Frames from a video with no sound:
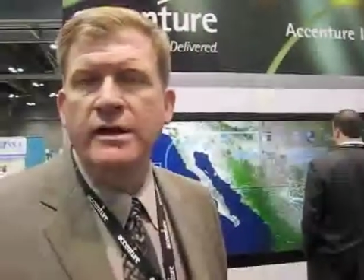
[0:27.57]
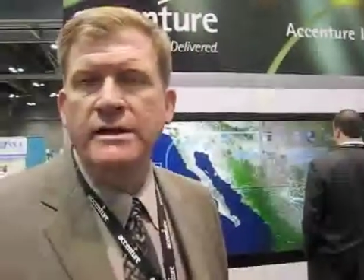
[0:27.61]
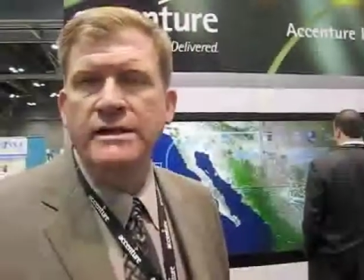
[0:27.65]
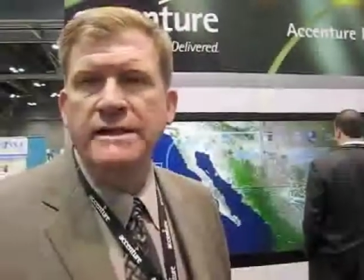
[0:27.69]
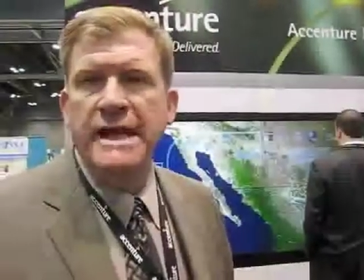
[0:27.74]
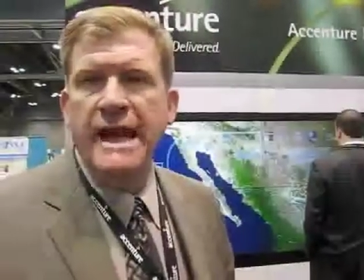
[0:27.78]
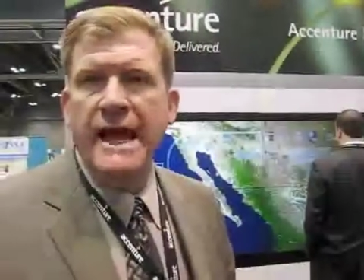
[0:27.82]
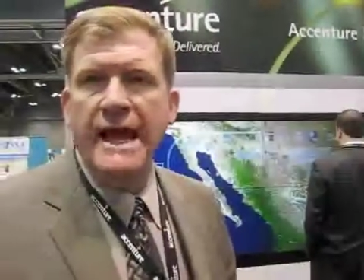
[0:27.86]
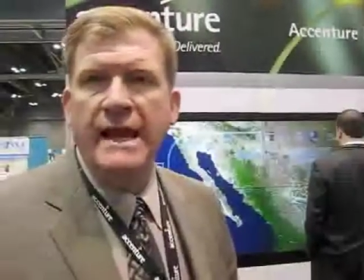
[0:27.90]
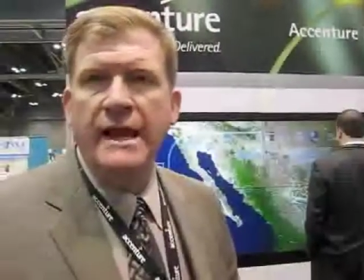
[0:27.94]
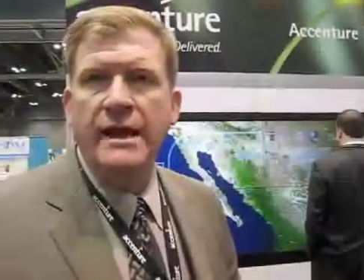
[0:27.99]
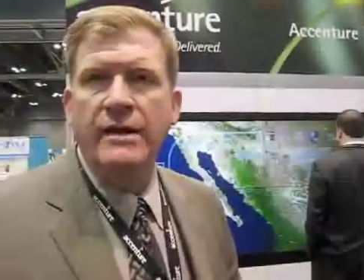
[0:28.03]

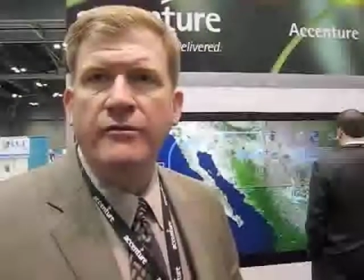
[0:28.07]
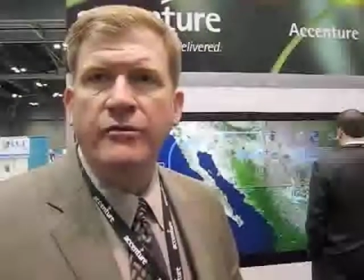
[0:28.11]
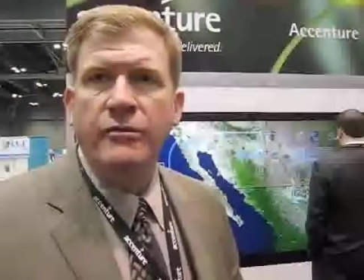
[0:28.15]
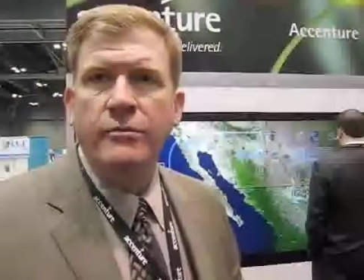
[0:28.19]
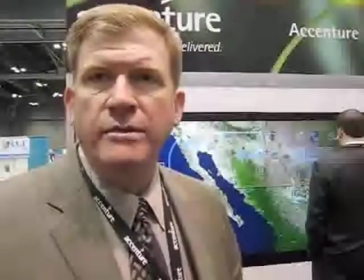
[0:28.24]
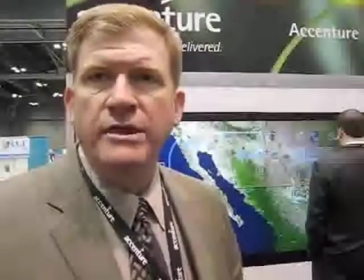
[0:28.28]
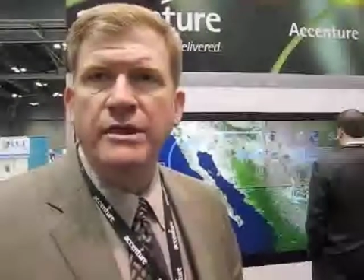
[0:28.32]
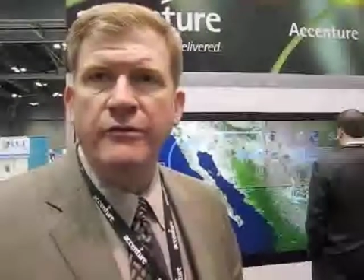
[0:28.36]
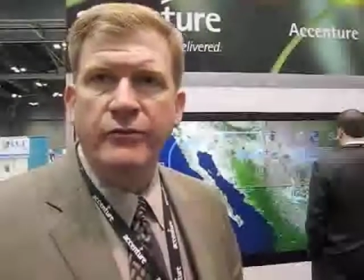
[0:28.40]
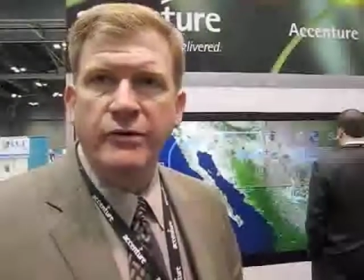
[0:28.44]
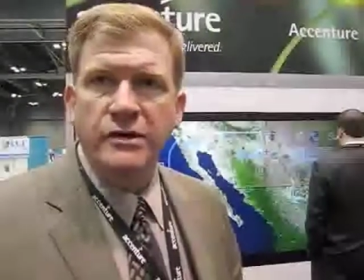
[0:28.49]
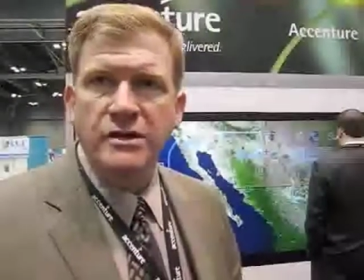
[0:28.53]
data from
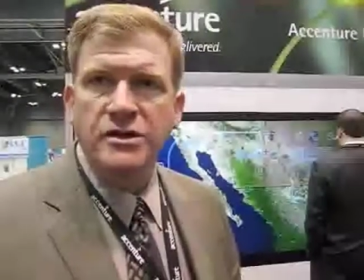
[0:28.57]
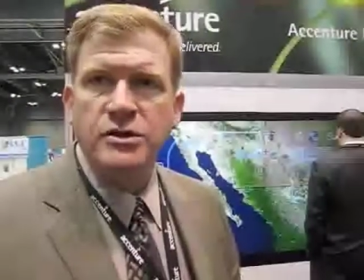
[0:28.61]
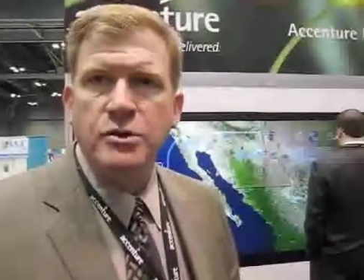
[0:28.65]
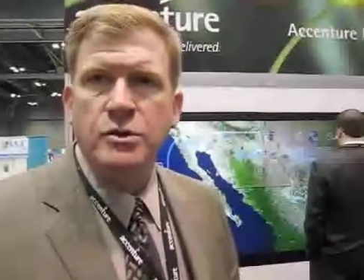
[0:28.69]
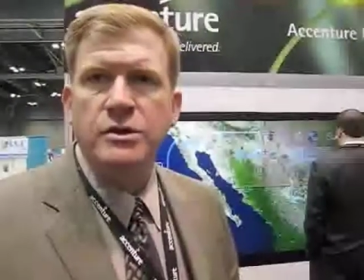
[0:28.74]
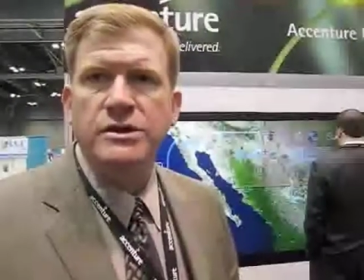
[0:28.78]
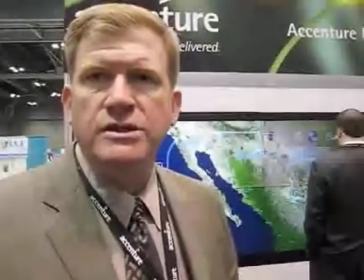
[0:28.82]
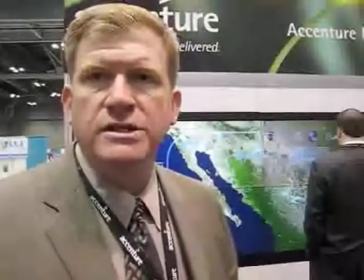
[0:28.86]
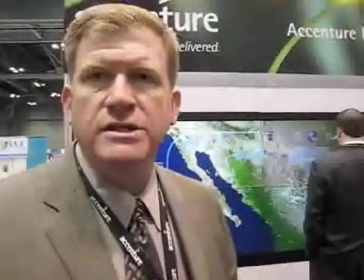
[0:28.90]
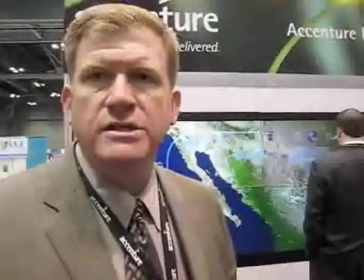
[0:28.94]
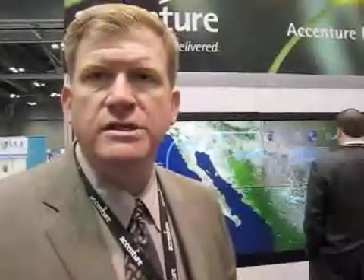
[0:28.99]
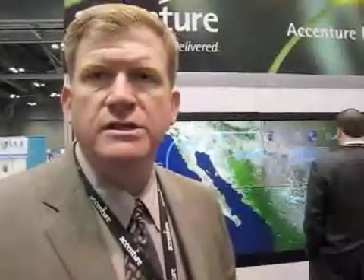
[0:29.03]
different
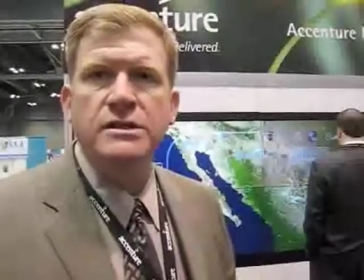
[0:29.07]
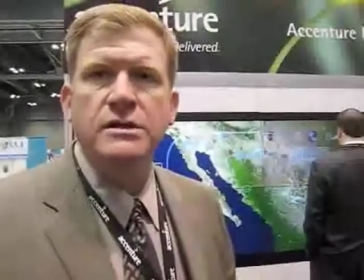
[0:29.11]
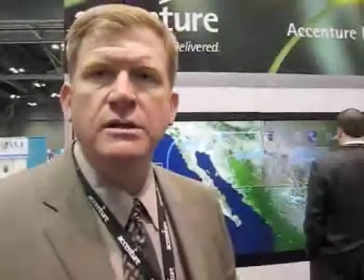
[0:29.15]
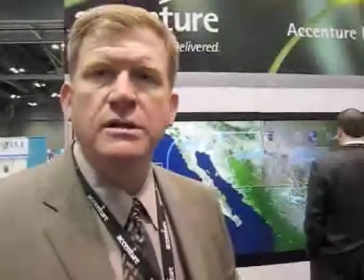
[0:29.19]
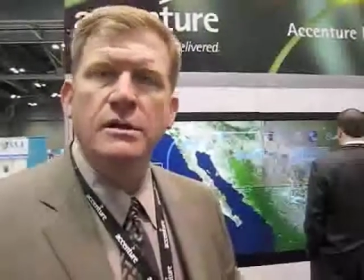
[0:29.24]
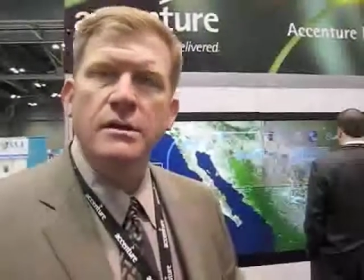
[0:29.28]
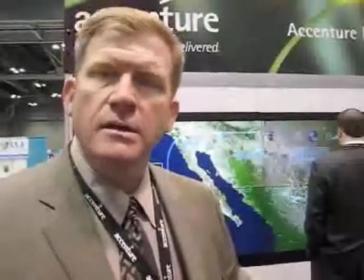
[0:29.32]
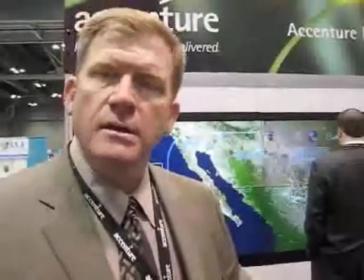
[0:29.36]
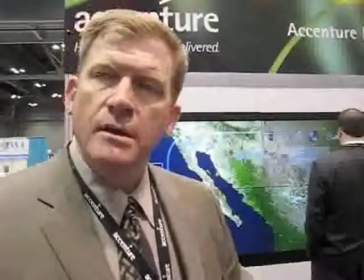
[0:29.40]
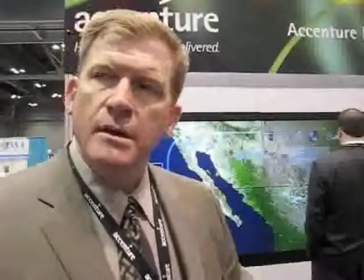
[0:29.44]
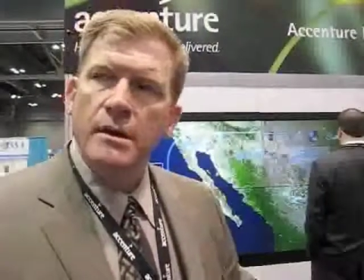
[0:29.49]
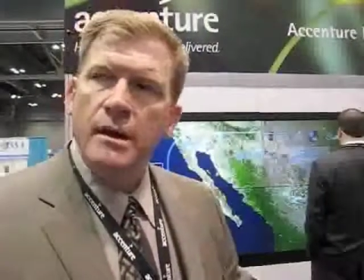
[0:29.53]
sources,
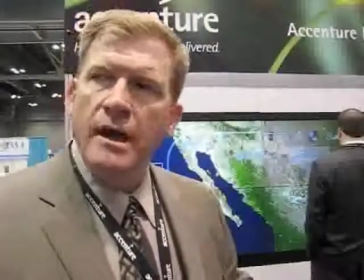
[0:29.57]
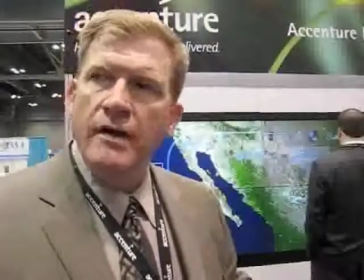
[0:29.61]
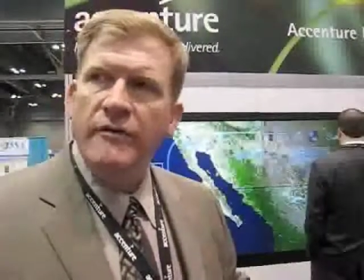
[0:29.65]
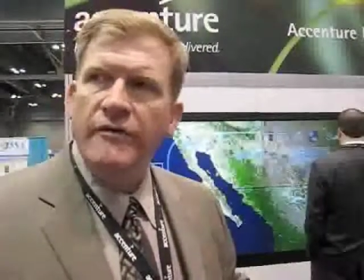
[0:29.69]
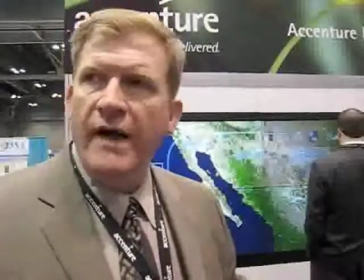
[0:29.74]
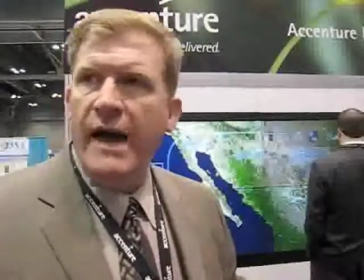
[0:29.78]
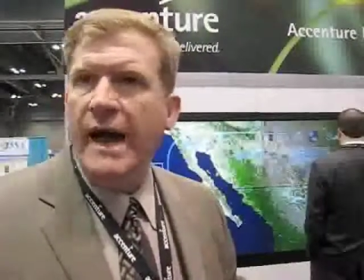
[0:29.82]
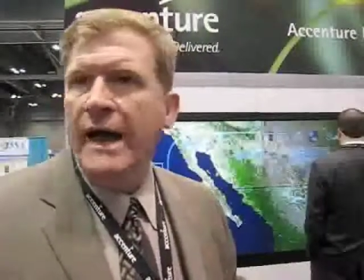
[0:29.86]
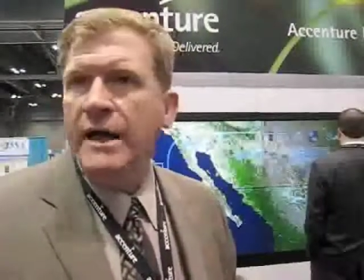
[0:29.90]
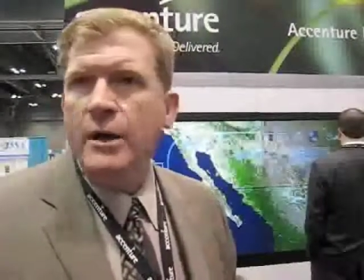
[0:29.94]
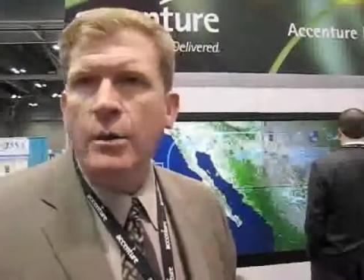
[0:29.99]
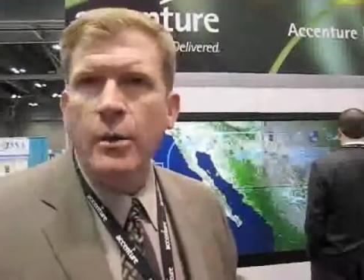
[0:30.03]

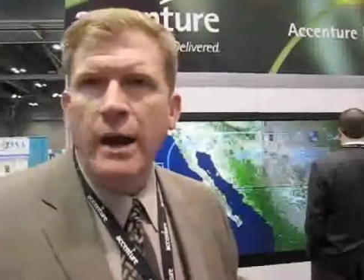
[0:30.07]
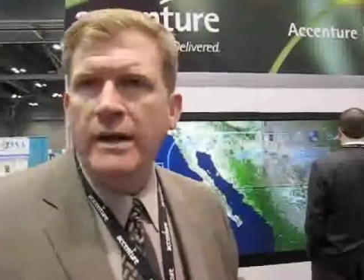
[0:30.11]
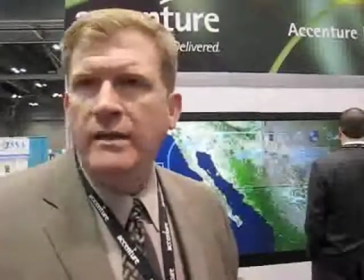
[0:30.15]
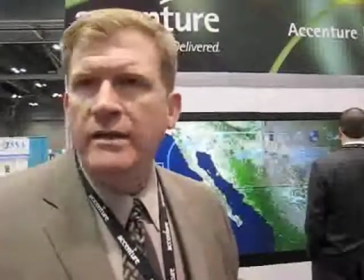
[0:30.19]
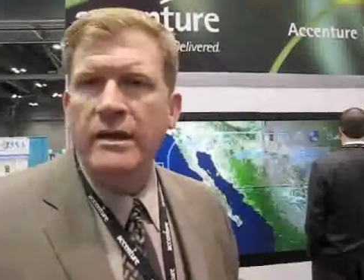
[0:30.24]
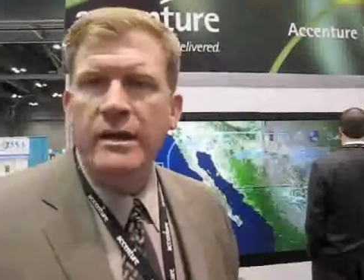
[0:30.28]
evaluate